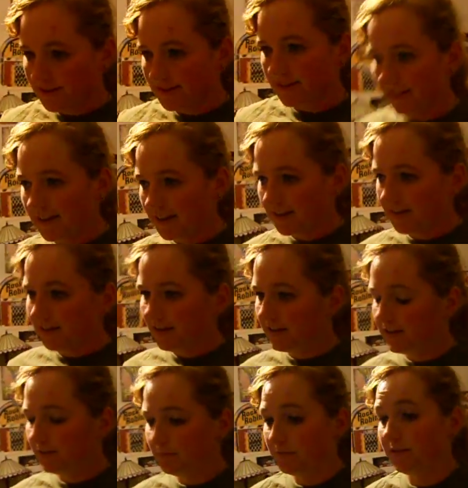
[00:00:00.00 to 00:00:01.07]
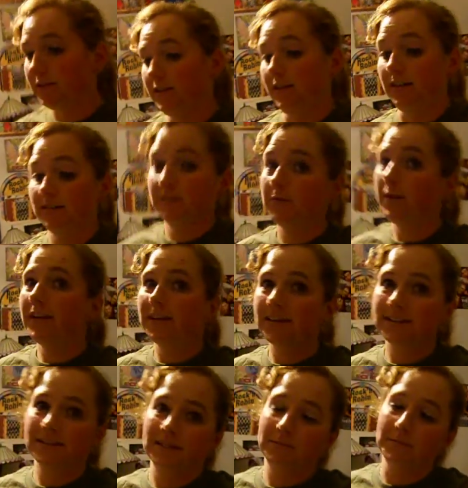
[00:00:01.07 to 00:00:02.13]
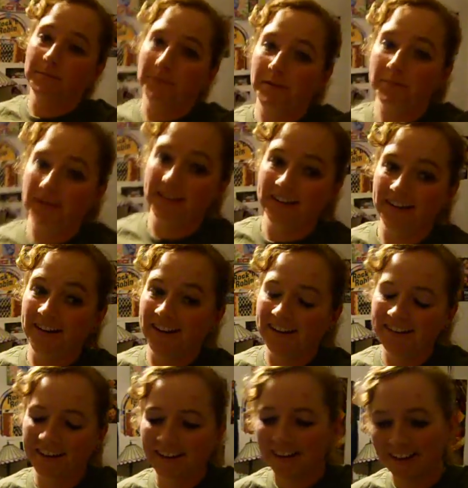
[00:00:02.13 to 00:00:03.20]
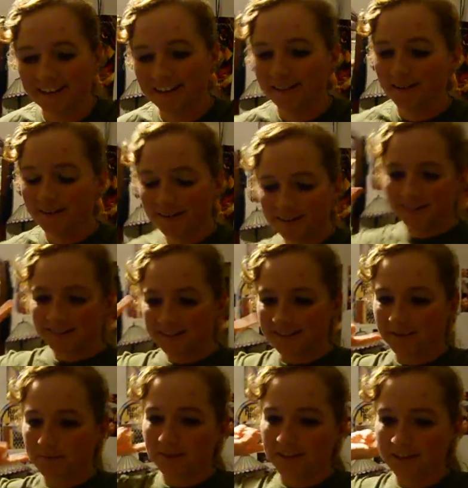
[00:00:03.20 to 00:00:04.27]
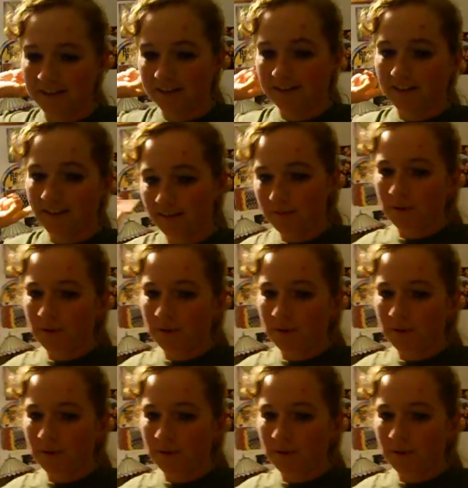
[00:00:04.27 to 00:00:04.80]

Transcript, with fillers: It's sad, but yeah, so I can't sleep in my bed tonight. I gotta sleep in another